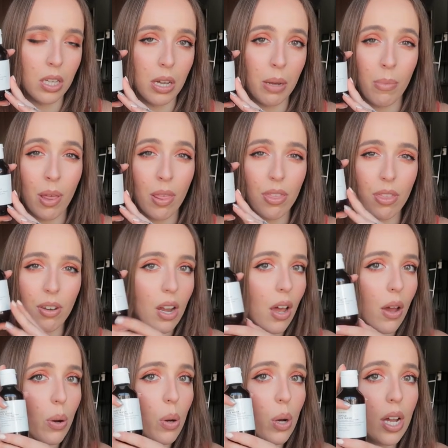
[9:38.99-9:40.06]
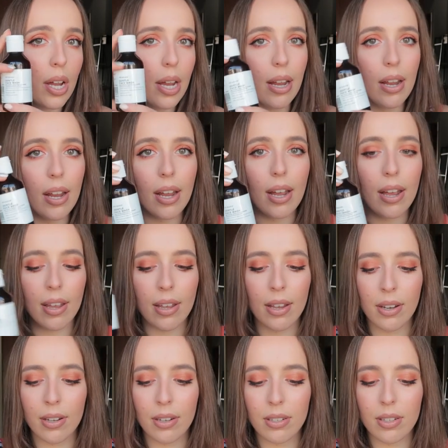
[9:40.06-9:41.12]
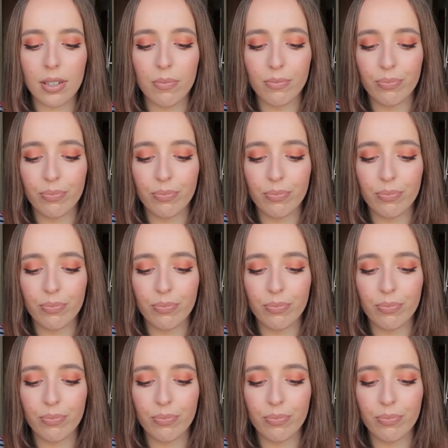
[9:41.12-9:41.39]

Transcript: a month now. And